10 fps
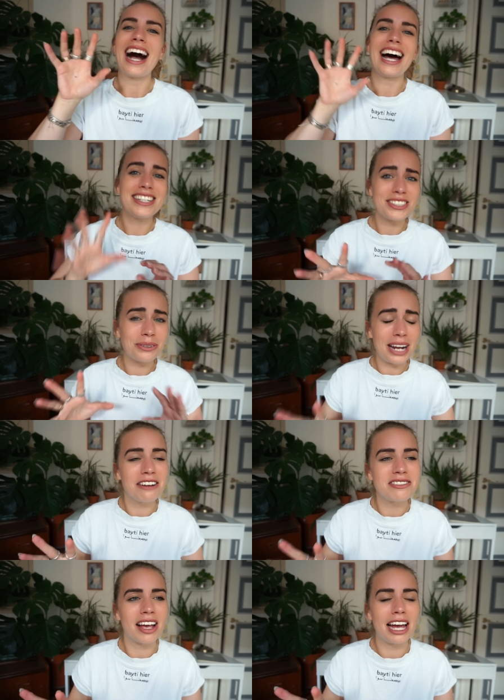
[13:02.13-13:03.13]
I don't
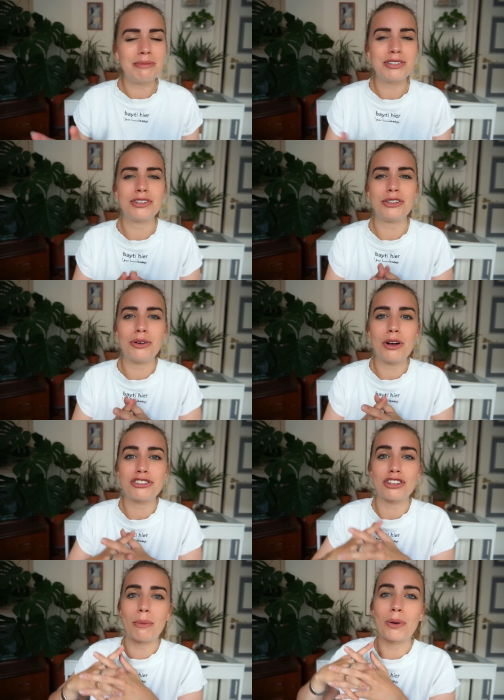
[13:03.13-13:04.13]
have time to
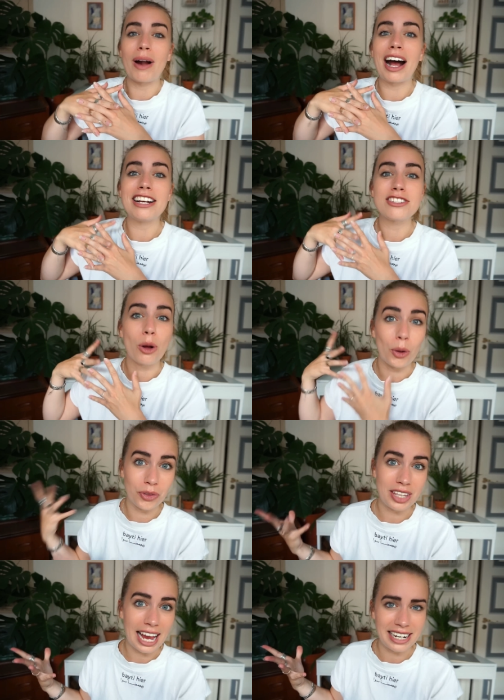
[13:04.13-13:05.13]
summarize
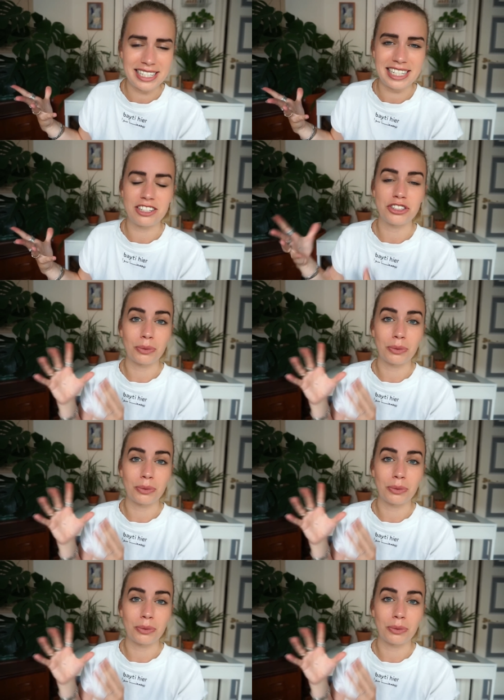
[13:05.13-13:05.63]
all the accidents,